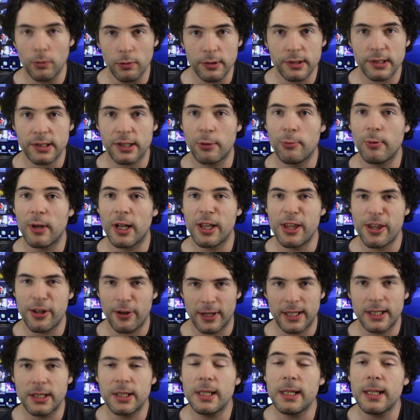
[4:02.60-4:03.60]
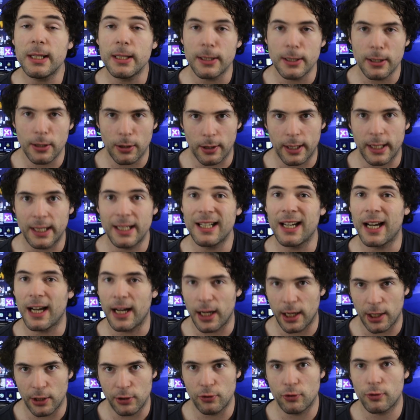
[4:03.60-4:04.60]
also a ninety-nine
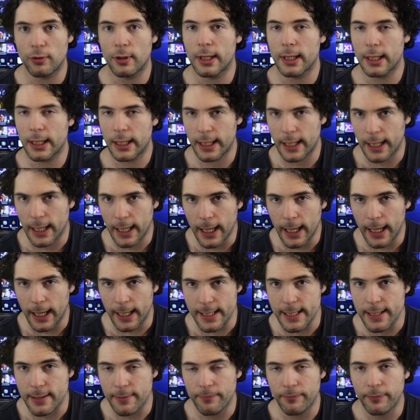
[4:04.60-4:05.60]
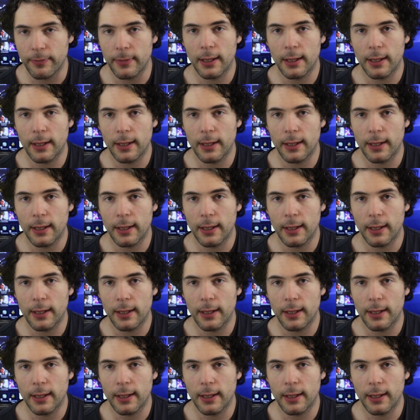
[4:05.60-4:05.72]
hundred K,